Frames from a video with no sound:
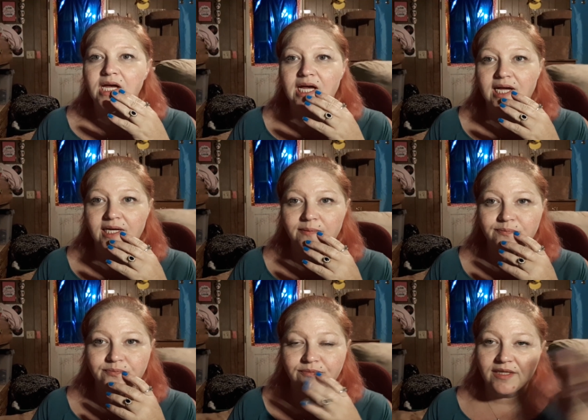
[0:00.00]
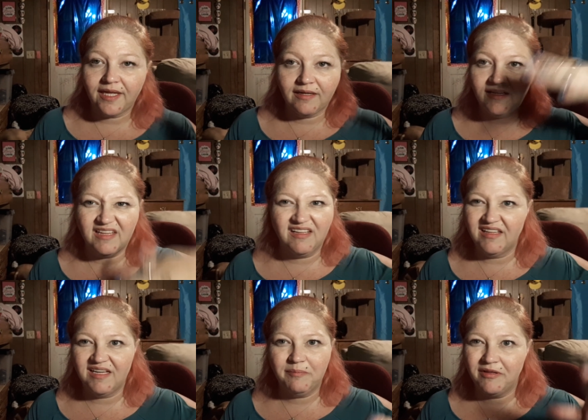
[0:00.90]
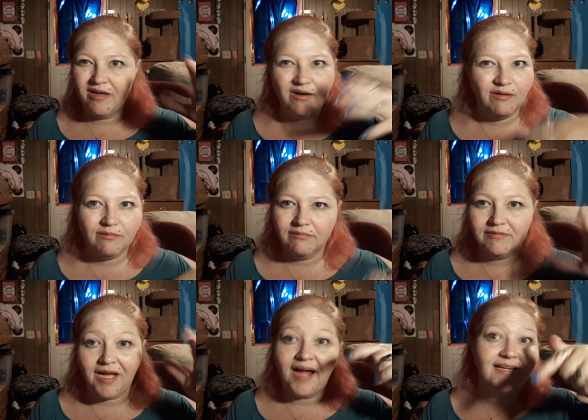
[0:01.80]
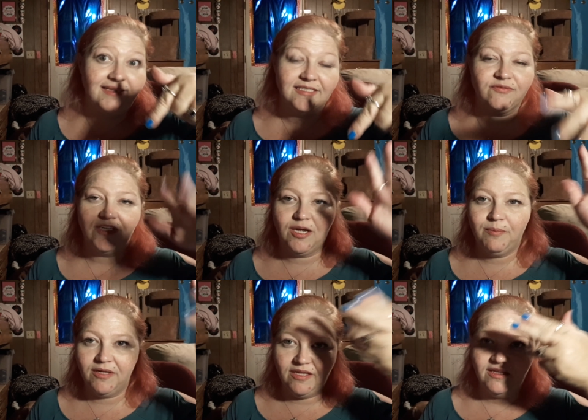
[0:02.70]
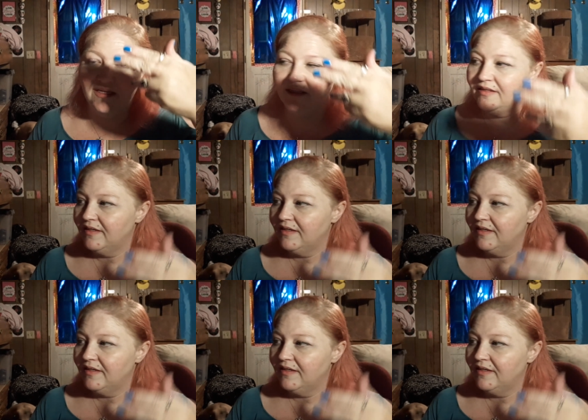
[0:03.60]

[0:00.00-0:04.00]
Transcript: Um, There's in the link below, really not in this video, but in the